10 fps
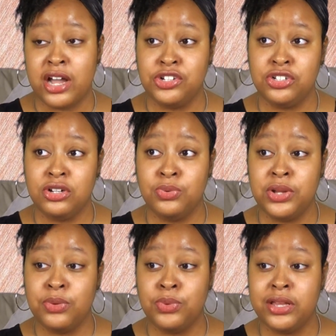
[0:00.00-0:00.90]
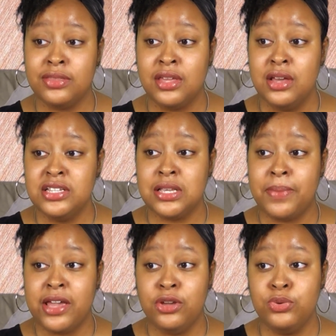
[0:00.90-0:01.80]
I should have went with
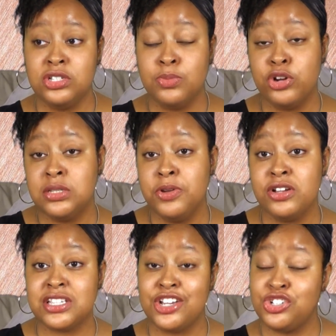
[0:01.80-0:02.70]
somebody who was more experienced.